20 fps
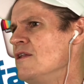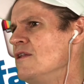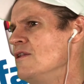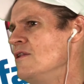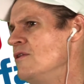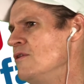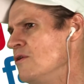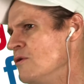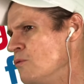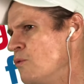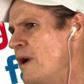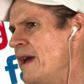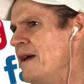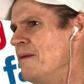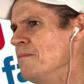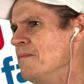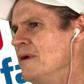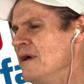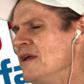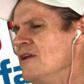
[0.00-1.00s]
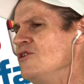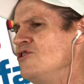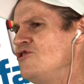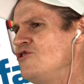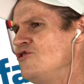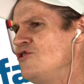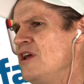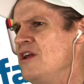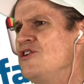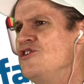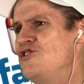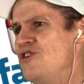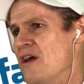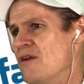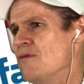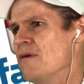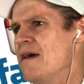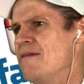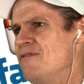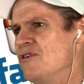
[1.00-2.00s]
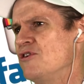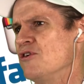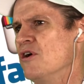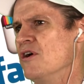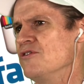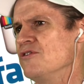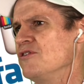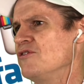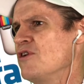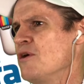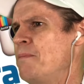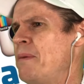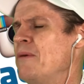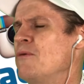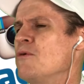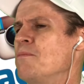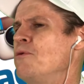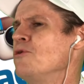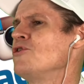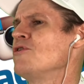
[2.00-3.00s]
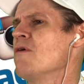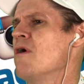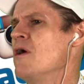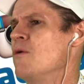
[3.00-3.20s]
the web in general advertising. So people would put their